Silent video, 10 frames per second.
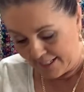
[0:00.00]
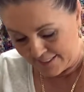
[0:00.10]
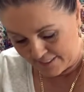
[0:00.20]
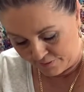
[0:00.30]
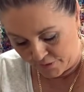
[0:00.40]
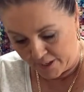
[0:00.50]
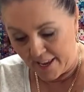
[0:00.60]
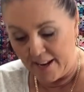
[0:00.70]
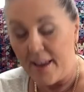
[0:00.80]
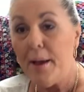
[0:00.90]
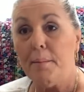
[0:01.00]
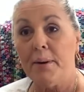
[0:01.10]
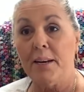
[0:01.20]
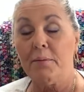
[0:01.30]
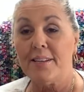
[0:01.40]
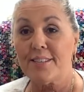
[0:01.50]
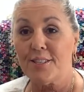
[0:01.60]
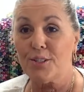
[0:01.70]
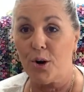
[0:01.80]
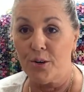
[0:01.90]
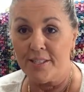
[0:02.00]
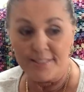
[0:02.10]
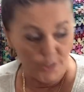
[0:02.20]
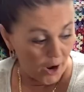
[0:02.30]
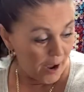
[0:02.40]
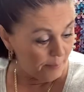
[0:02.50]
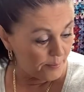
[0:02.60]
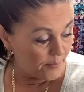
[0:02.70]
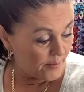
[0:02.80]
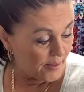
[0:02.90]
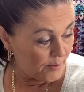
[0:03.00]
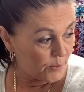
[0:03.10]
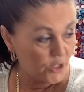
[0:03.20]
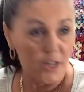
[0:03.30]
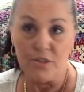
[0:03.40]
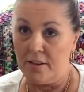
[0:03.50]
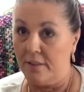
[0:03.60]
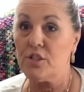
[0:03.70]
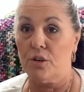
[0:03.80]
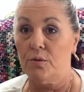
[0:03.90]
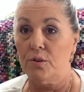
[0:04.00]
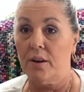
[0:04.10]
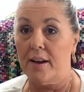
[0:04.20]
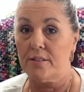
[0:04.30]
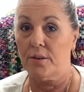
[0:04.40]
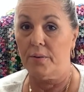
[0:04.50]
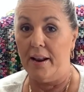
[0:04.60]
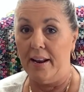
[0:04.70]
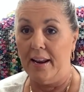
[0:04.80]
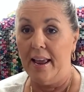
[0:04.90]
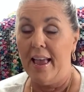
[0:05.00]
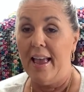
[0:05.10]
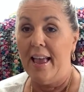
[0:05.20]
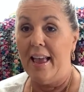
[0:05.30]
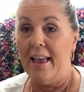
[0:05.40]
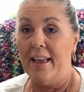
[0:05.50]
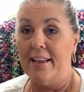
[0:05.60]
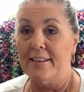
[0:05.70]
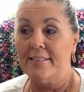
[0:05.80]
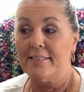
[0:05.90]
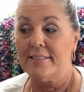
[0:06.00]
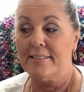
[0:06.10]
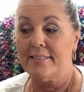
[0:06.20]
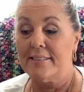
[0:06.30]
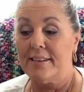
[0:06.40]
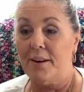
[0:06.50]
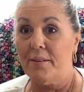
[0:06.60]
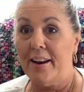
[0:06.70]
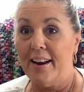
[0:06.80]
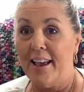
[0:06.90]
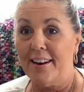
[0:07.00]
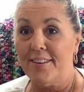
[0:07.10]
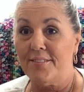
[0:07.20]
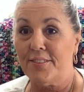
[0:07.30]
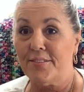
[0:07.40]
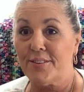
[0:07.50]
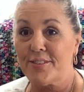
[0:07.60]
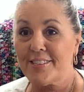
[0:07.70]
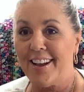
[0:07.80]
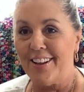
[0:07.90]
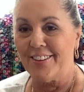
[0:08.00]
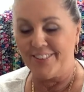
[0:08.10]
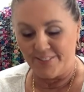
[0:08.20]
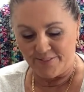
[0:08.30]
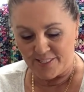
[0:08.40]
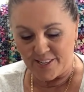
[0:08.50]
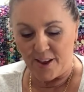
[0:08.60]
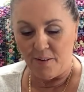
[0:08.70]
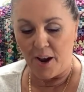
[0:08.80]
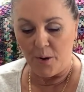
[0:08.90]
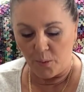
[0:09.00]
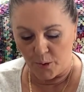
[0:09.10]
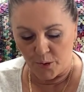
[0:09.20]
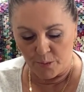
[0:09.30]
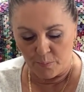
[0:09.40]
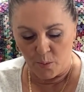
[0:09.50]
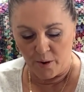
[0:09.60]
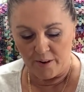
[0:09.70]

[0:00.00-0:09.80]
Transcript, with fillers: I didn't forget it but anyways I started the top which I have shown you guys already and I ran out of the first color. So I ordered more.